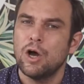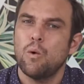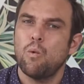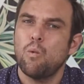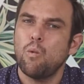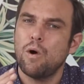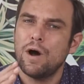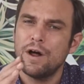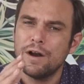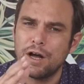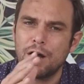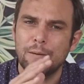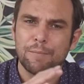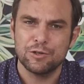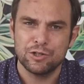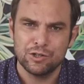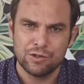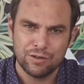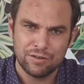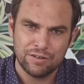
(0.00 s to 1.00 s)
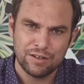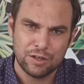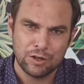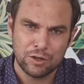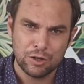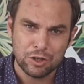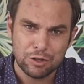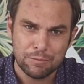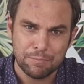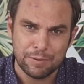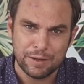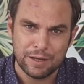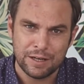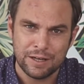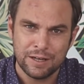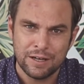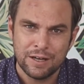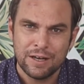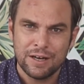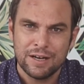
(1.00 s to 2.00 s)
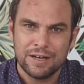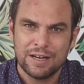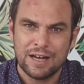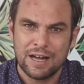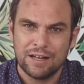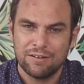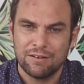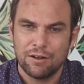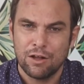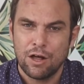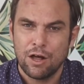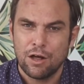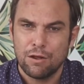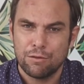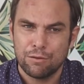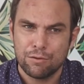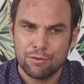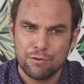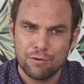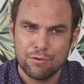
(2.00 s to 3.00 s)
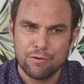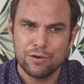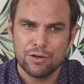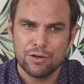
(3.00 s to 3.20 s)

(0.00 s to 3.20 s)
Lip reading: one opportunity could be that through